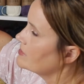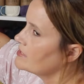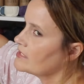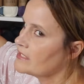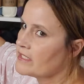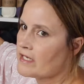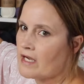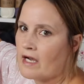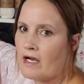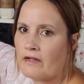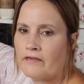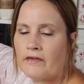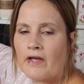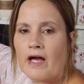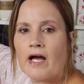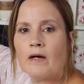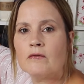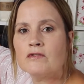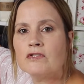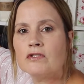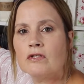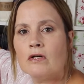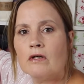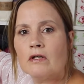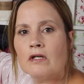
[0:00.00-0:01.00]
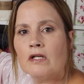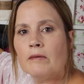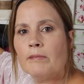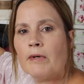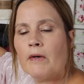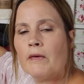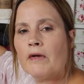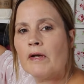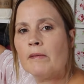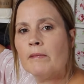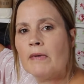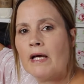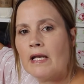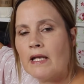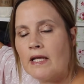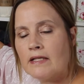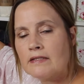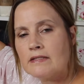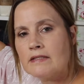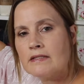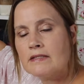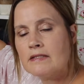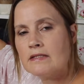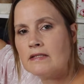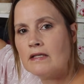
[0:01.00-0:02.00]
is the yarn that I was talking about in my
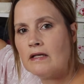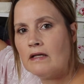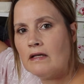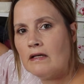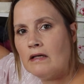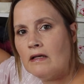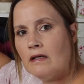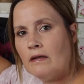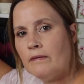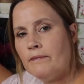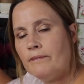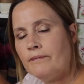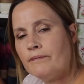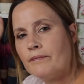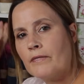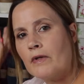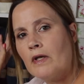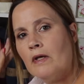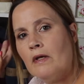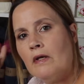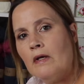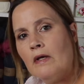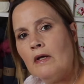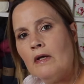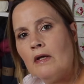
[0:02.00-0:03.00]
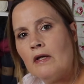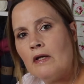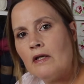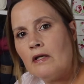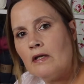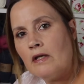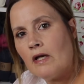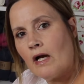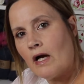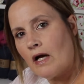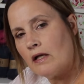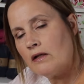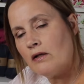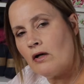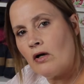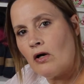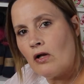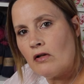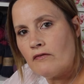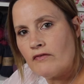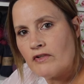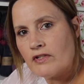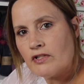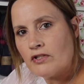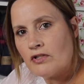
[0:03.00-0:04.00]
last yarn
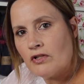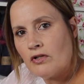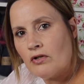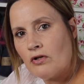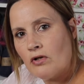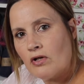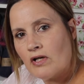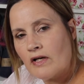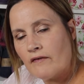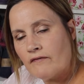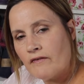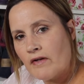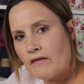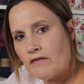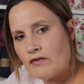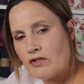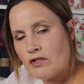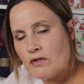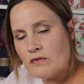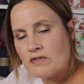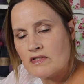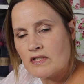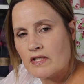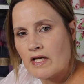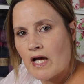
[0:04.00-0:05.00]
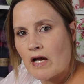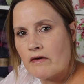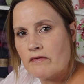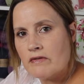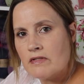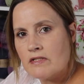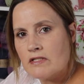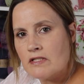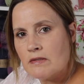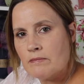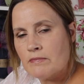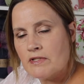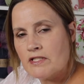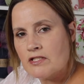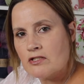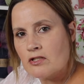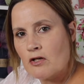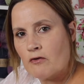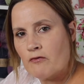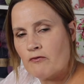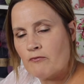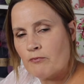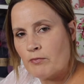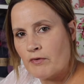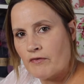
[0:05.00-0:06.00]
haul video. I've never used the Caron Simply
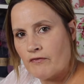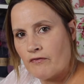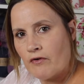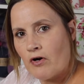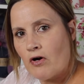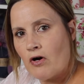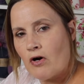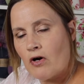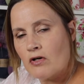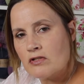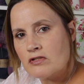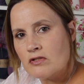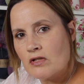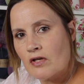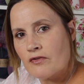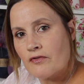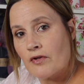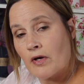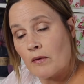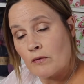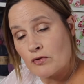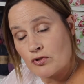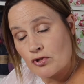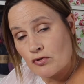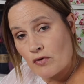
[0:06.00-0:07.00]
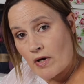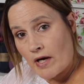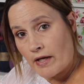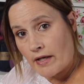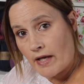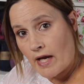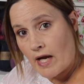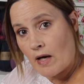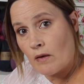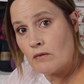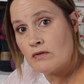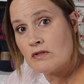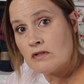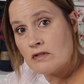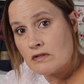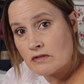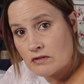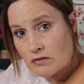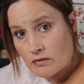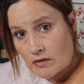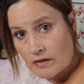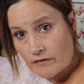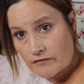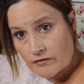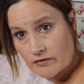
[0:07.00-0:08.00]
Soft before, so I thought I would try it out.
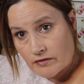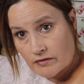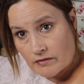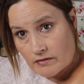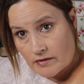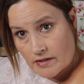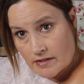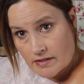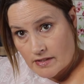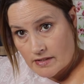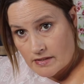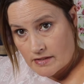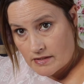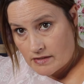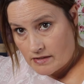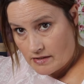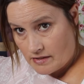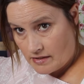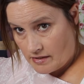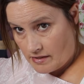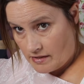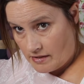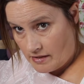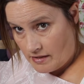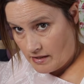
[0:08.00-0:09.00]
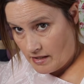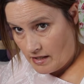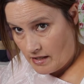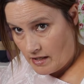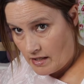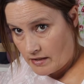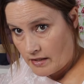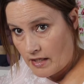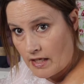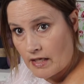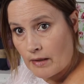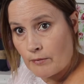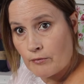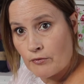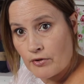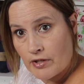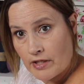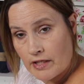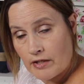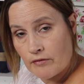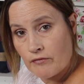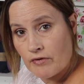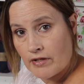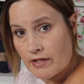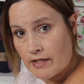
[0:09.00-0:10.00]
So this is the yarn, and I'm
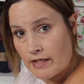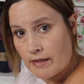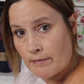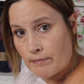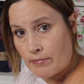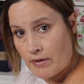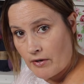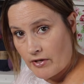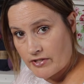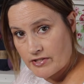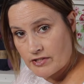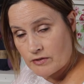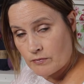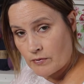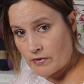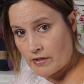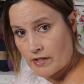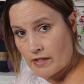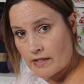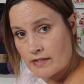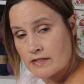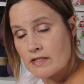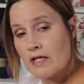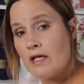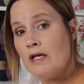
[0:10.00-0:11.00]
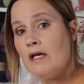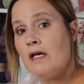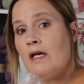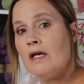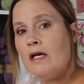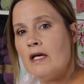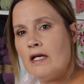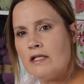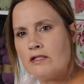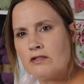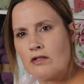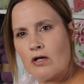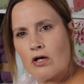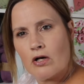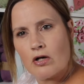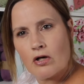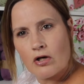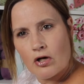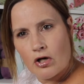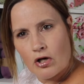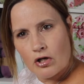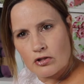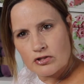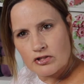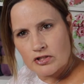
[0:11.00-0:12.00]
really impressed with it. It's got a
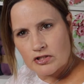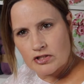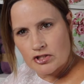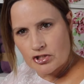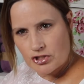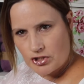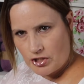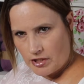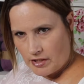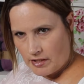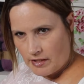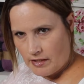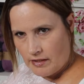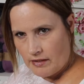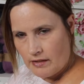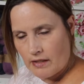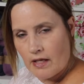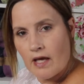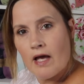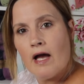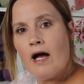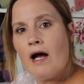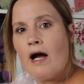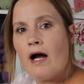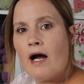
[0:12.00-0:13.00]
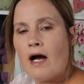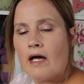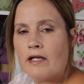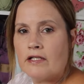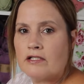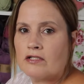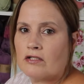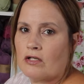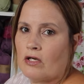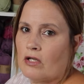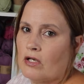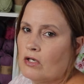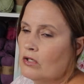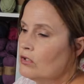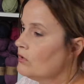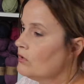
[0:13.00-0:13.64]
gorgeous sheen, and it's got a